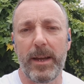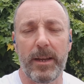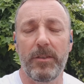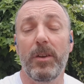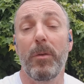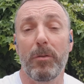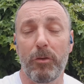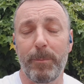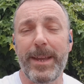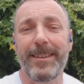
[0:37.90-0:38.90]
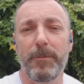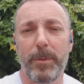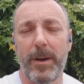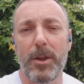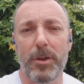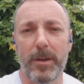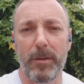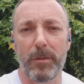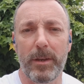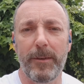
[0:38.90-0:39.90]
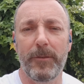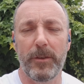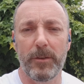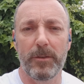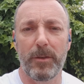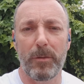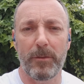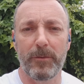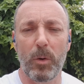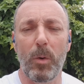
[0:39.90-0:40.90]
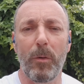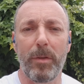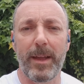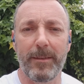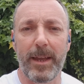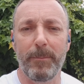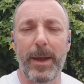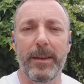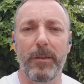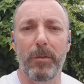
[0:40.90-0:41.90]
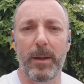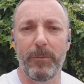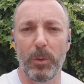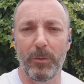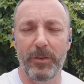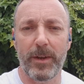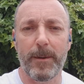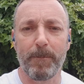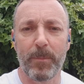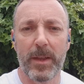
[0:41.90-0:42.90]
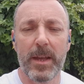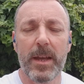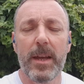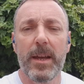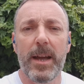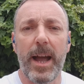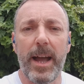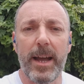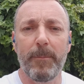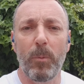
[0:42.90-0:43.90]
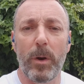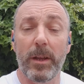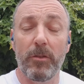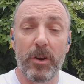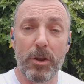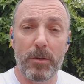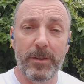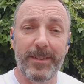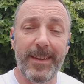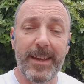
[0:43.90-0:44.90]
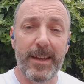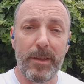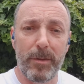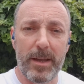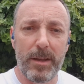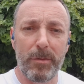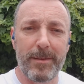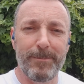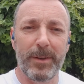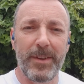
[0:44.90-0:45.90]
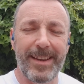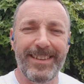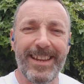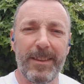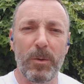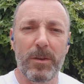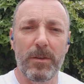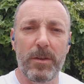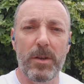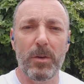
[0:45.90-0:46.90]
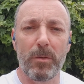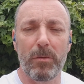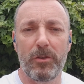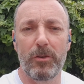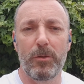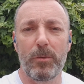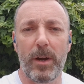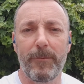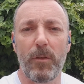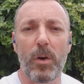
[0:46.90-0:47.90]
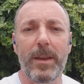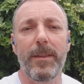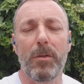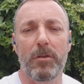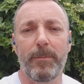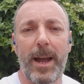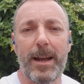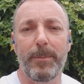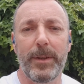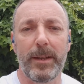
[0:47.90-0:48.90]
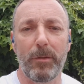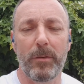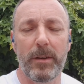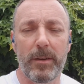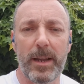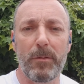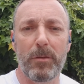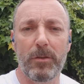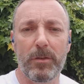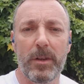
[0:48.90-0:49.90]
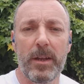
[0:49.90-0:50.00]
continuous or repeated pressure is enough to sort of cause that pain and discomfort over time. What I'm going to try and show you today is a simple technique you can use to avoid this from happening. So it allows you to